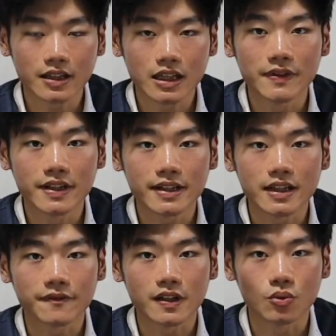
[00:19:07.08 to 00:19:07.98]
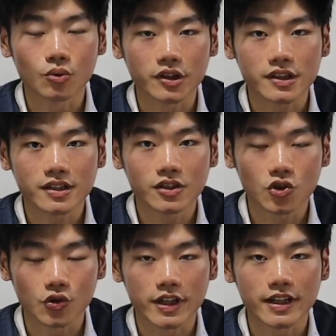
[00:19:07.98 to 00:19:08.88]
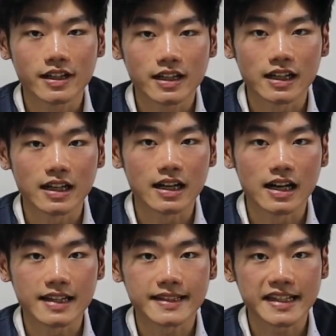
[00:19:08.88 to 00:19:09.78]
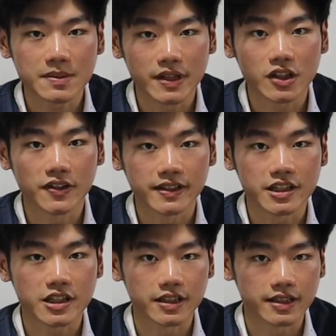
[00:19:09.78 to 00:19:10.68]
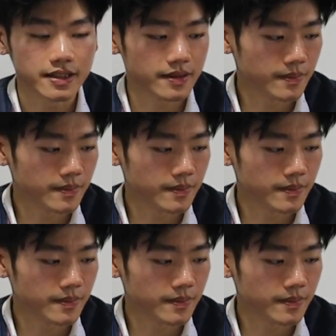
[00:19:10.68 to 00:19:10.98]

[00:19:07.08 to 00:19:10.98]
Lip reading: even if it was during assessment conditions.